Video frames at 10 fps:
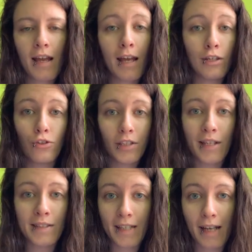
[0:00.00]
usually
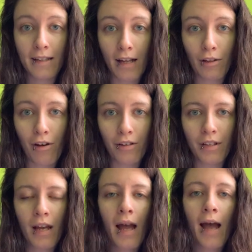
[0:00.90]
doesn't take that long.
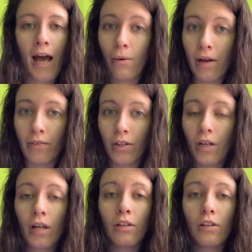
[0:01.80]
However,